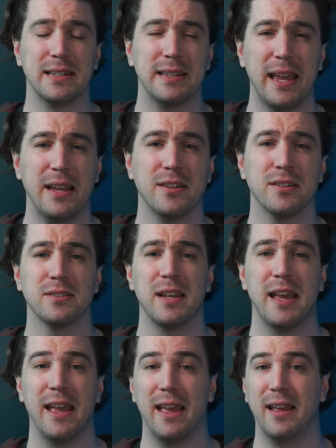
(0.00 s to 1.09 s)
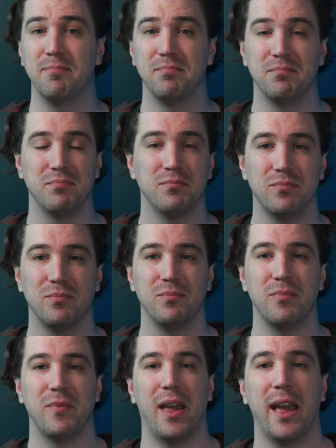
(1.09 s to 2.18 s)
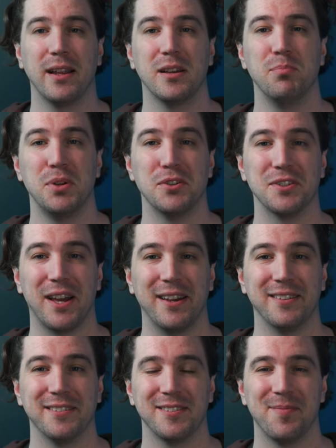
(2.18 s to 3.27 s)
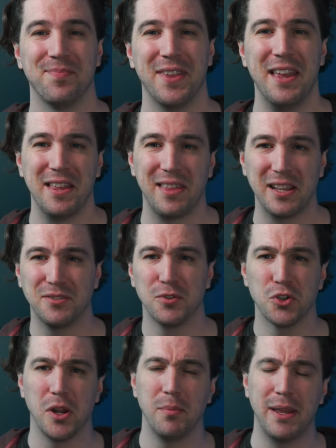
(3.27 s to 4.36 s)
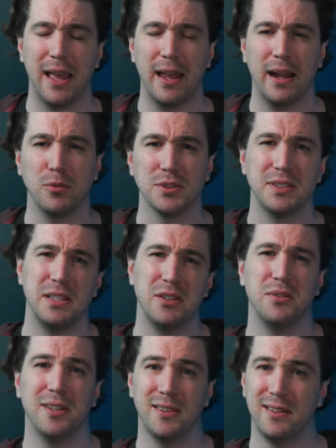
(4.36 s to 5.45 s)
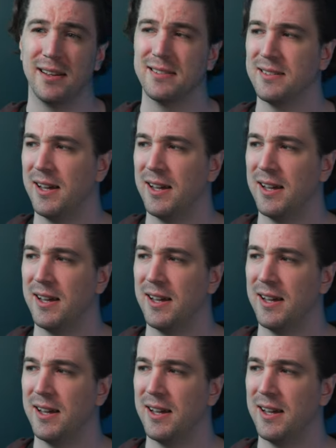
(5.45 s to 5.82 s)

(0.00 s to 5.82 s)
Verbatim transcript: containers, and computer science. Thanks for joining me, and I will see you in the next